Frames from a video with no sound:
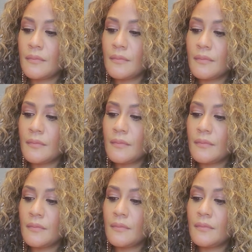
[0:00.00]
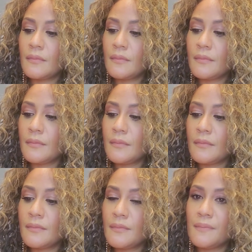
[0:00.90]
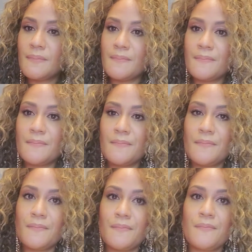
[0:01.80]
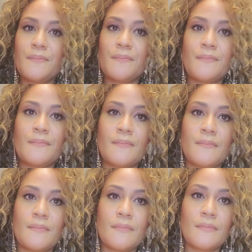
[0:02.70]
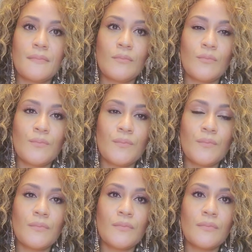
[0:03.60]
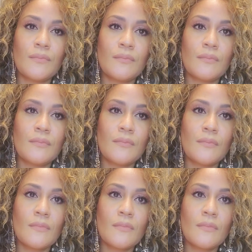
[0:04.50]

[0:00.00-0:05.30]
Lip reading: No one is speaking in this clip.